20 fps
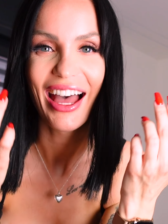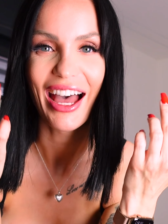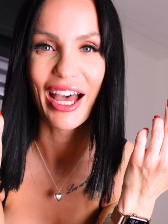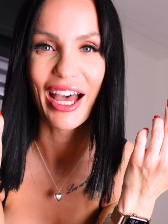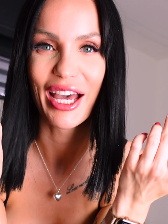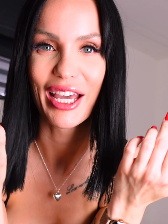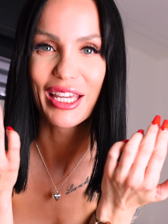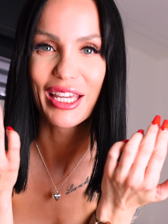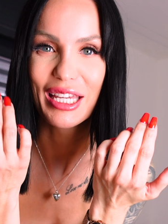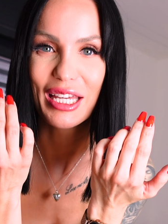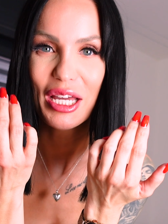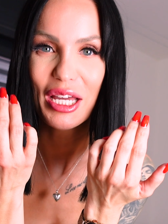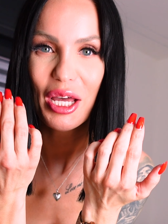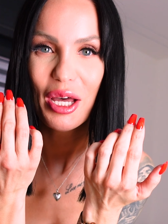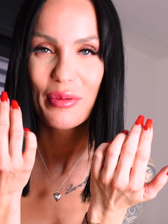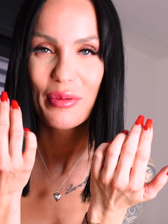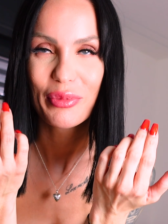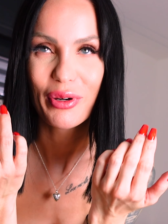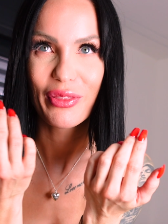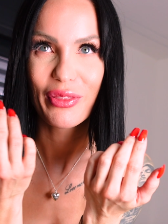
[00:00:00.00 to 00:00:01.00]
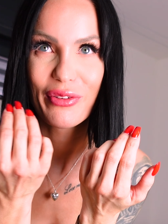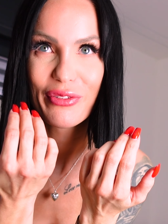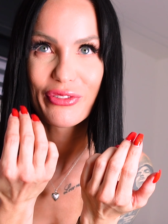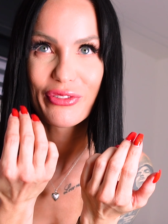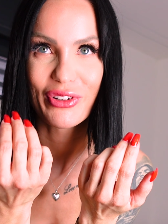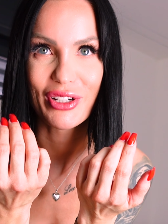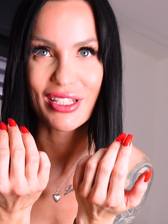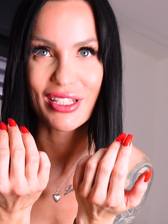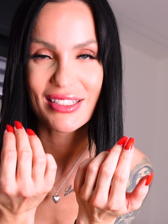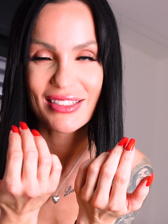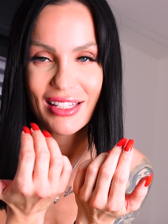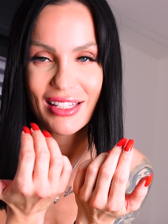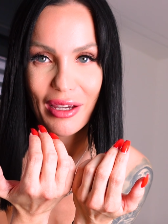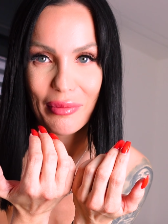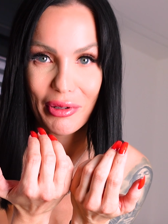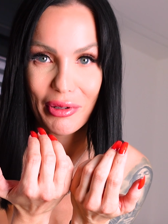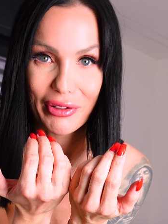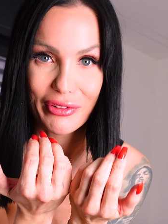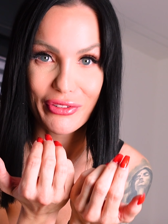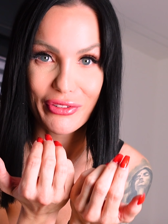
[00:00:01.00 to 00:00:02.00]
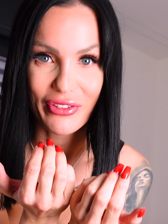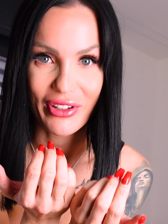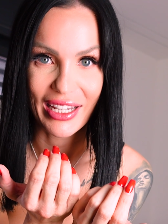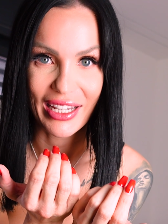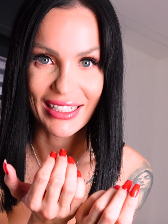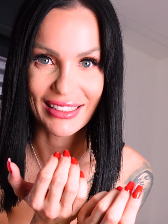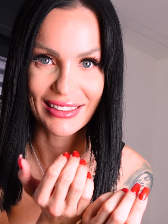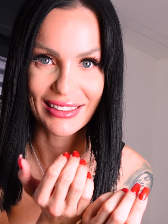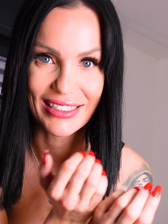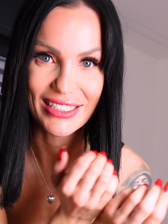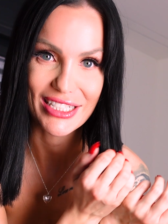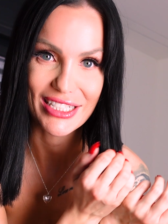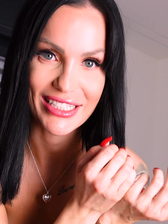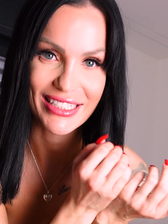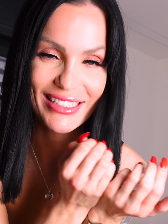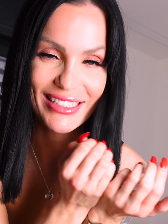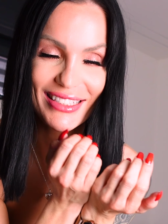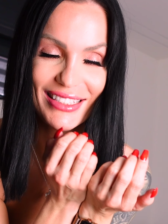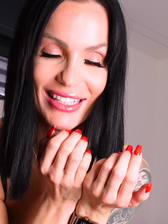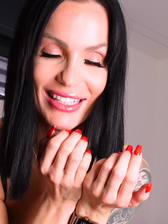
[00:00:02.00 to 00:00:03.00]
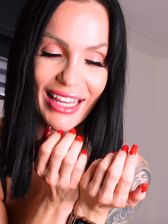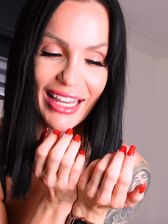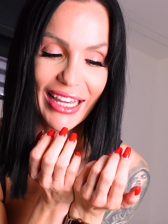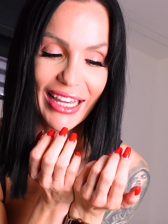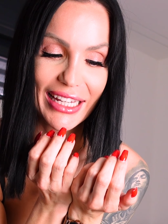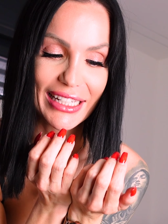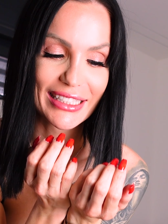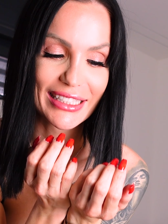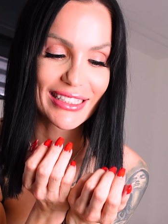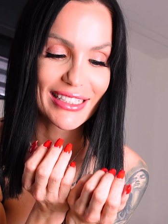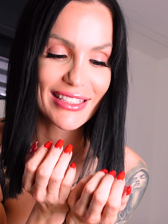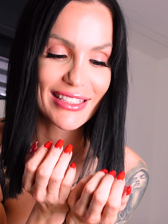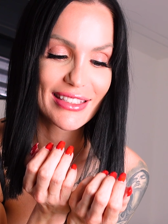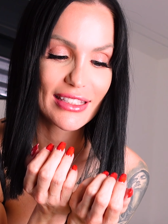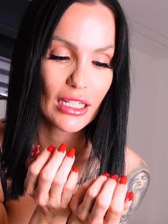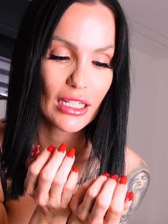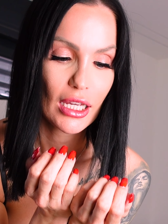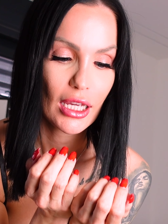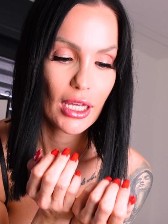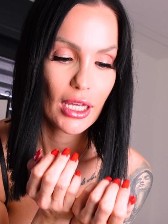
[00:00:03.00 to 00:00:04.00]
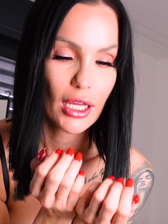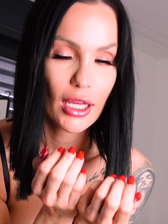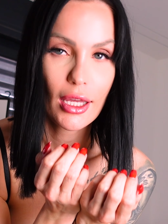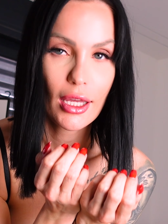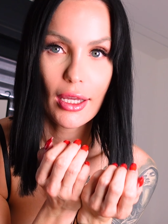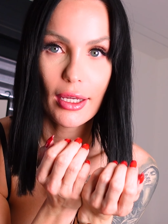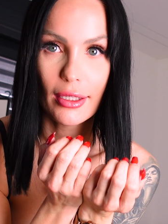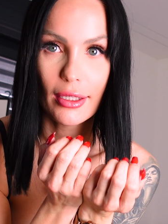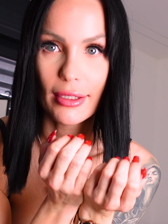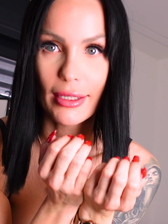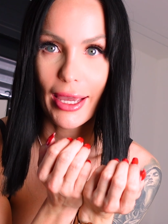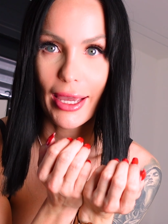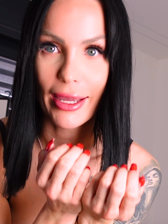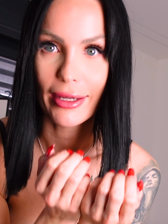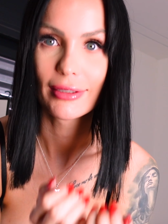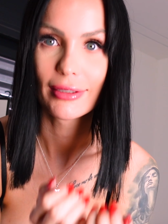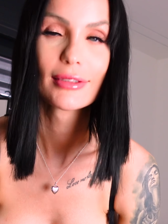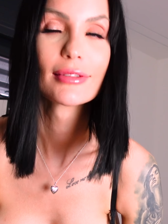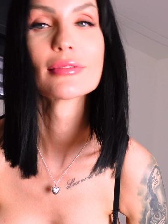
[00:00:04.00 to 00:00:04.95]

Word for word: I put the first time on fake lashes and yeah.